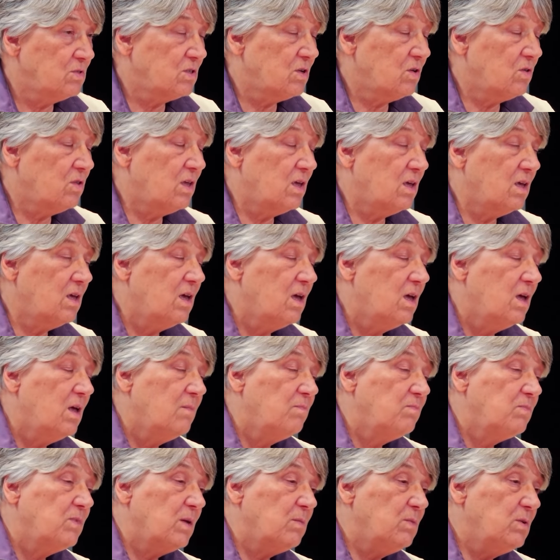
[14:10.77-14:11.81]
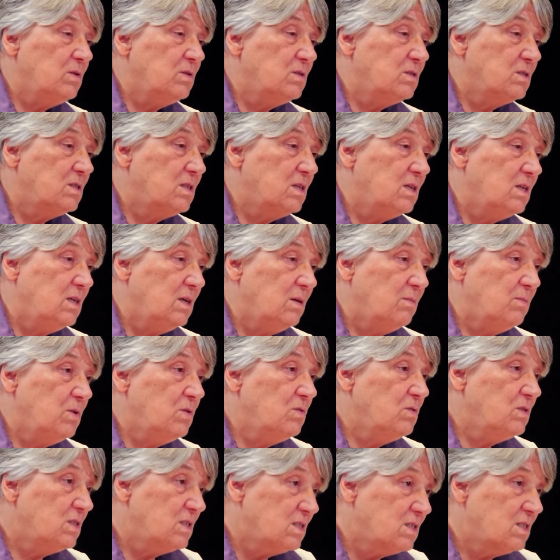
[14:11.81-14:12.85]
So the immune
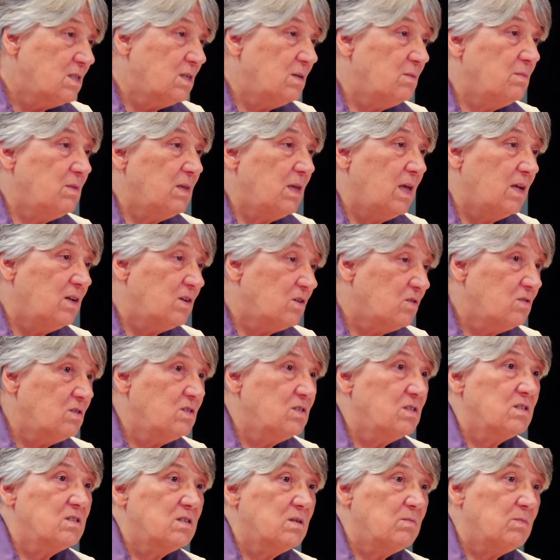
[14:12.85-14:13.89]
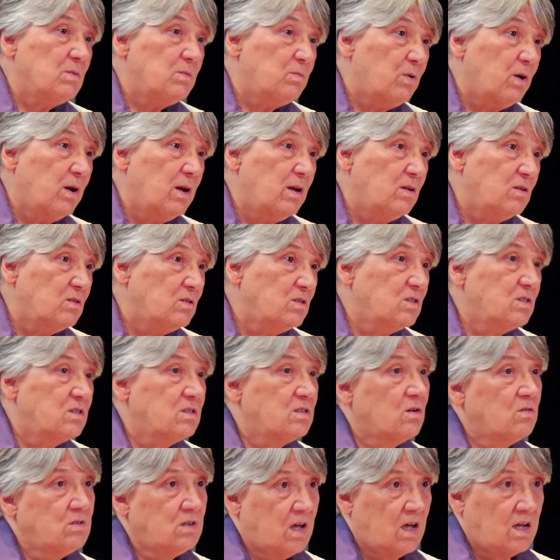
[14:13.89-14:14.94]
system, the endocrine system, the brain, they're
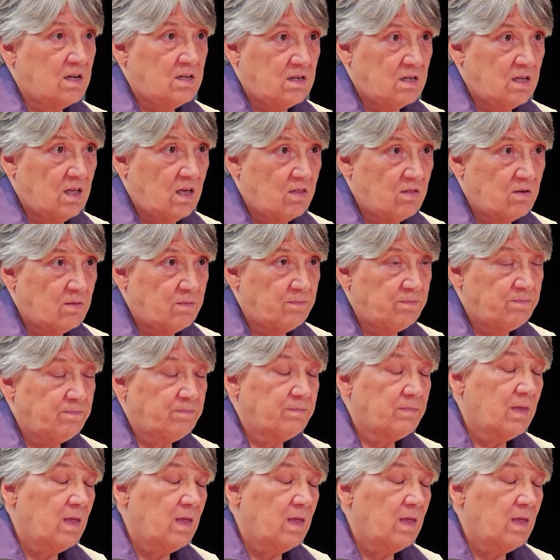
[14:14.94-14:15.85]
so tied together.